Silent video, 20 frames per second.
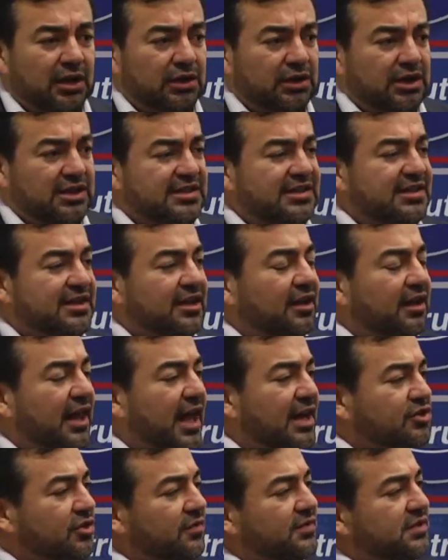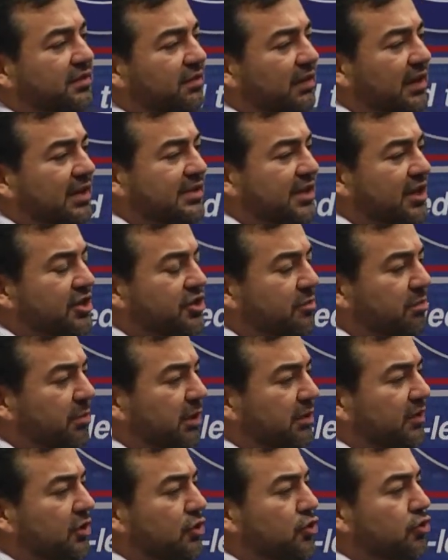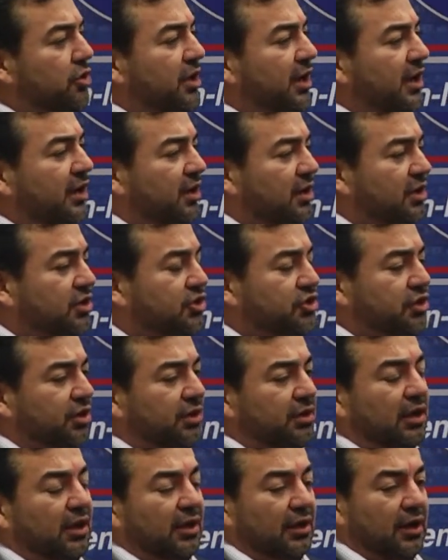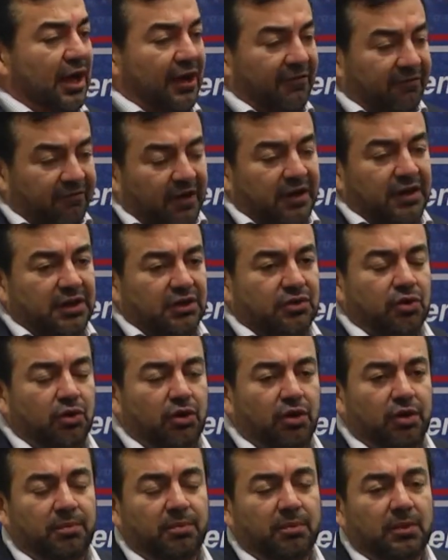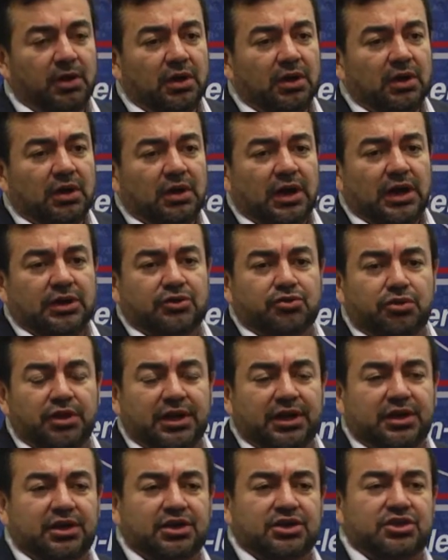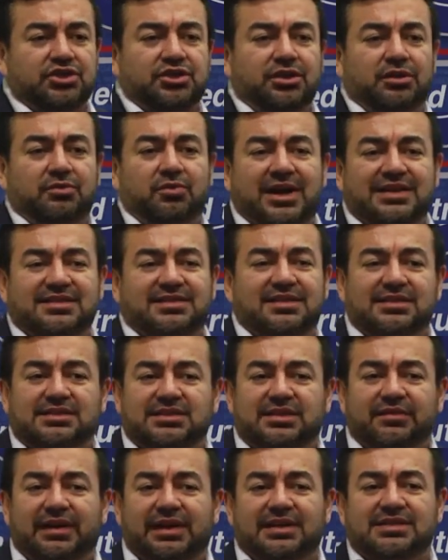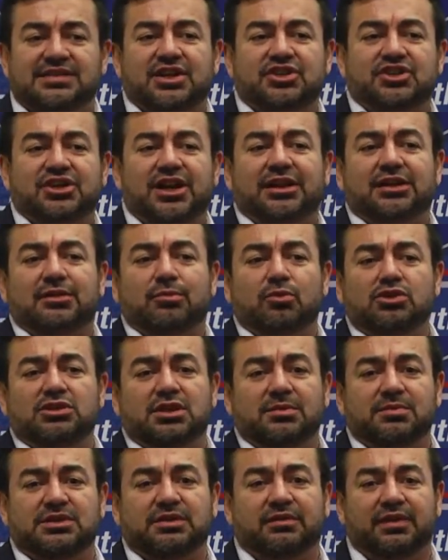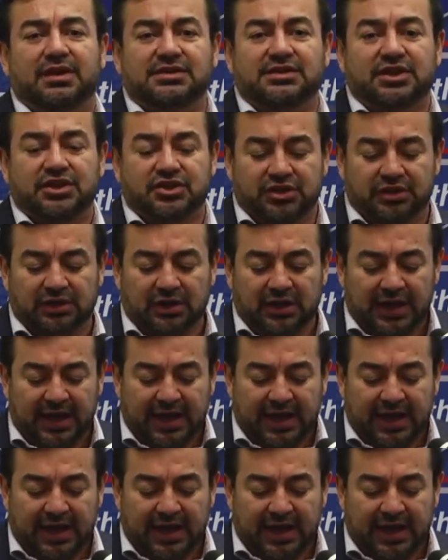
This is a clash of civilization between Judeo-Christian, a funny term, a Judeo-Christian Western civilization and the Muslim civilization.